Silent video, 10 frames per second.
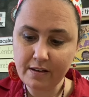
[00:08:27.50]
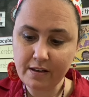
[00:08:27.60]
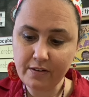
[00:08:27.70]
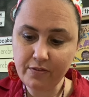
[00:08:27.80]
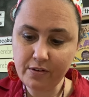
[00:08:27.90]

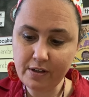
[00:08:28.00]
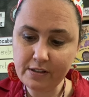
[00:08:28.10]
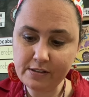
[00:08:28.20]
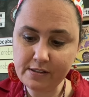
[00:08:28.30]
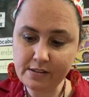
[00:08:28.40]
If you need
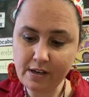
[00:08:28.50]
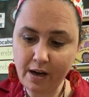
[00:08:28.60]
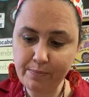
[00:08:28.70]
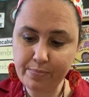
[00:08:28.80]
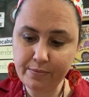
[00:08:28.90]
to
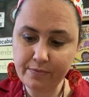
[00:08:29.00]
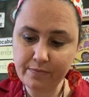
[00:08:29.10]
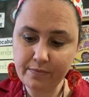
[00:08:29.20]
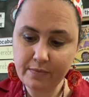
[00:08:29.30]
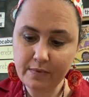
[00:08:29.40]
stop
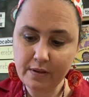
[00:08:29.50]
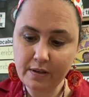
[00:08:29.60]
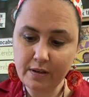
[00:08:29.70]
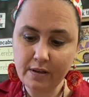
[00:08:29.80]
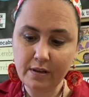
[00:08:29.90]

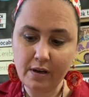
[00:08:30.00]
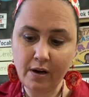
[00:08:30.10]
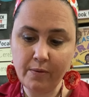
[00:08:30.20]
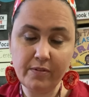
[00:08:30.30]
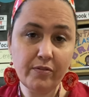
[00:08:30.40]

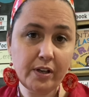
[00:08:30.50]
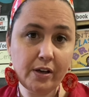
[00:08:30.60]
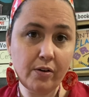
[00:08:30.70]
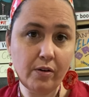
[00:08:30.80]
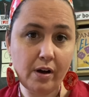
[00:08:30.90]
the
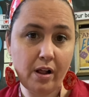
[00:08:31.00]
video